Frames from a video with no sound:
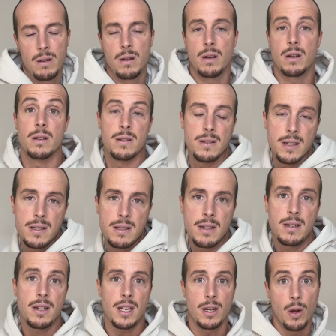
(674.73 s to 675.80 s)

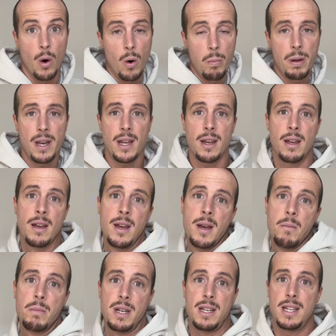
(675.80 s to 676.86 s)
consistent in opening,
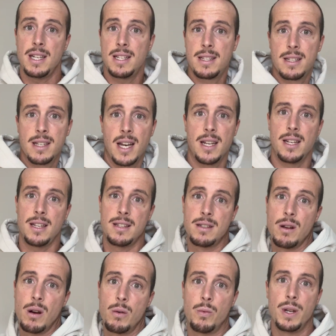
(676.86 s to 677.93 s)
but this side is
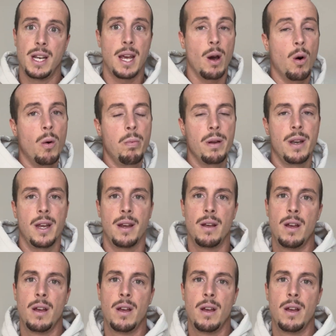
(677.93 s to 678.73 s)
not really opening.